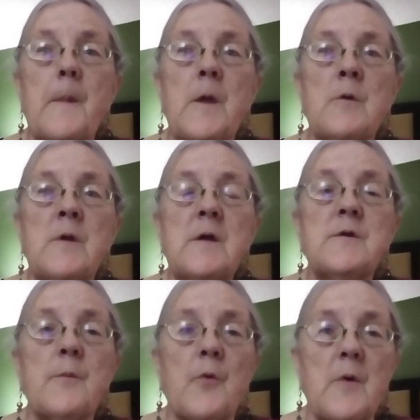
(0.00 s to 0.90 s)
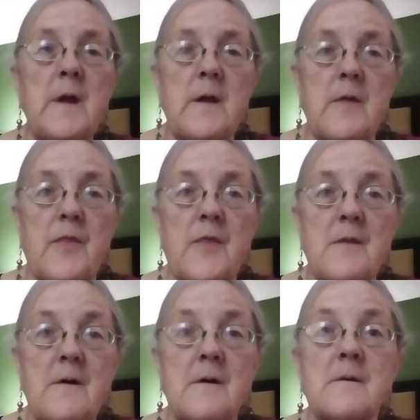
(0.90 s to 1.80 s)
need to breathe.
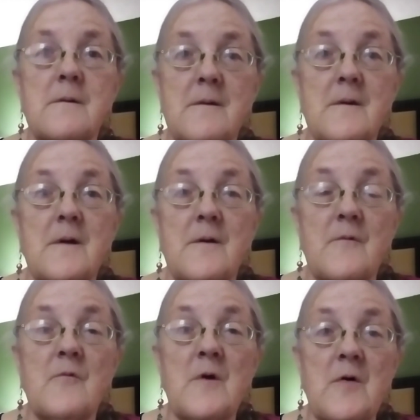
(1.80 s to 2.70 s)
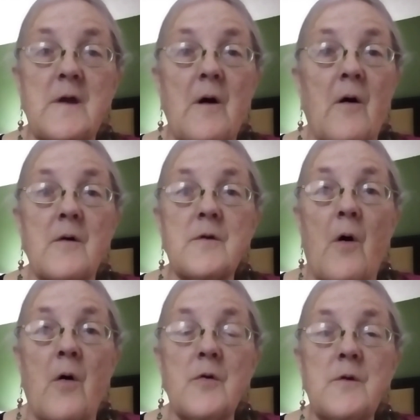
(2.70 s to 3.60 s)
Really,
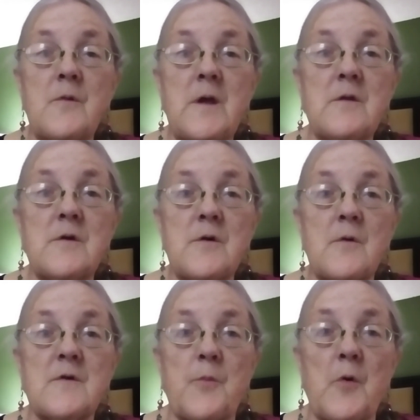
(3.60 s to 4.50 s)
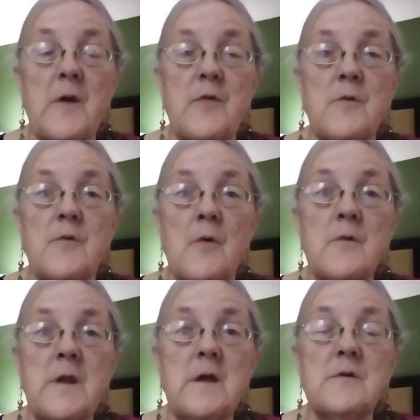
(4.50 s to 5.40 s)
all you need to do is breathe. You
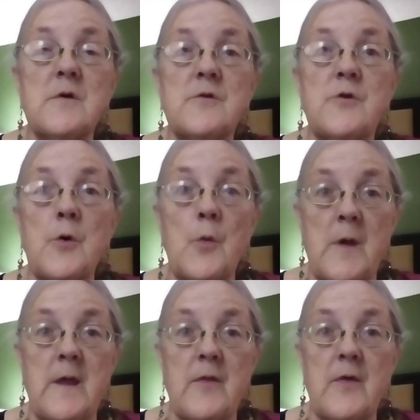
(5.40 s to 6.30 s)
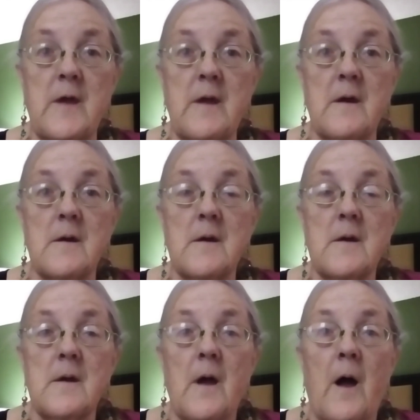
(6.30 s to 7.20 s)
don't need to do anything
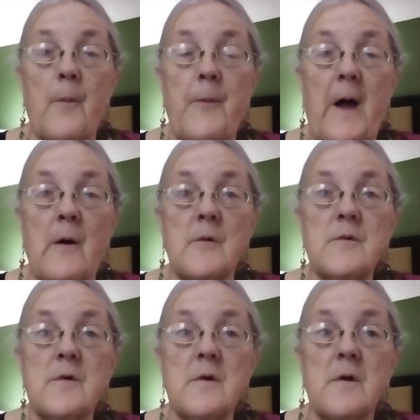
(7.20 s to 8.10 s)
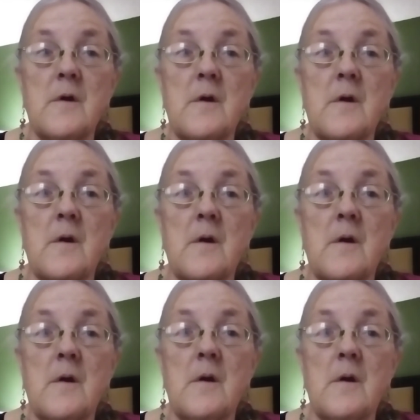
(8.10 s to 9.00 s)
about
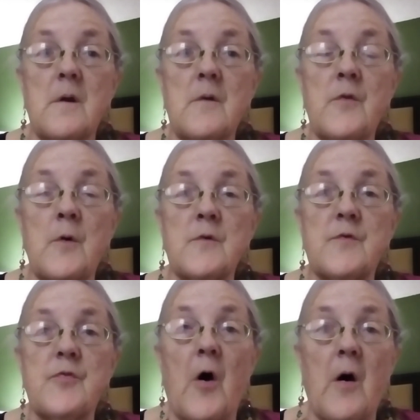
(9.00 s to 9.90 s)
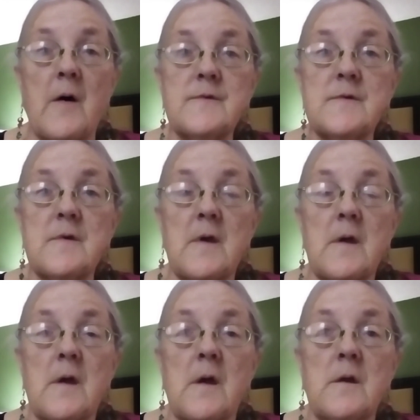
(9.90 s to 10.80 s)
those thoughts.
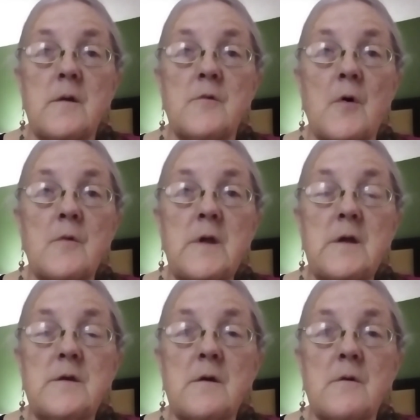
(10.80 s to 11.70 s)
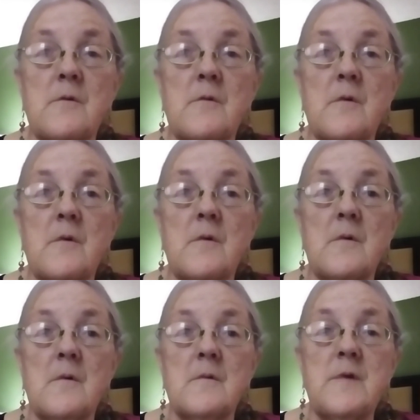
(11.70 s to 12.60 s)
You don't need to
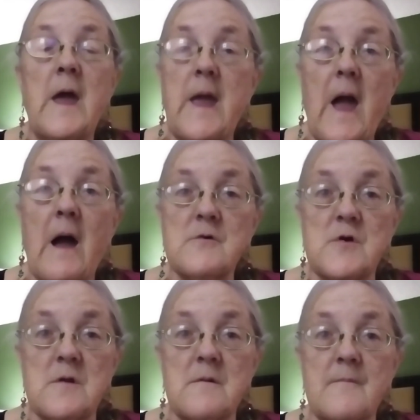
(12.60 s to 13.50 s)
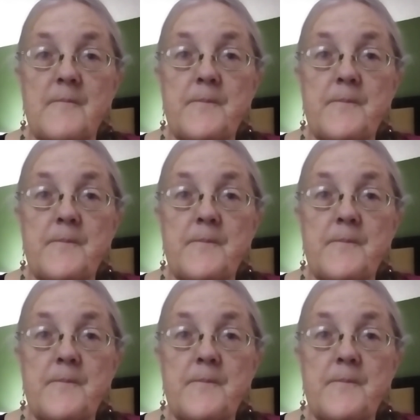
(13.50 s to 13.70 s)
take action,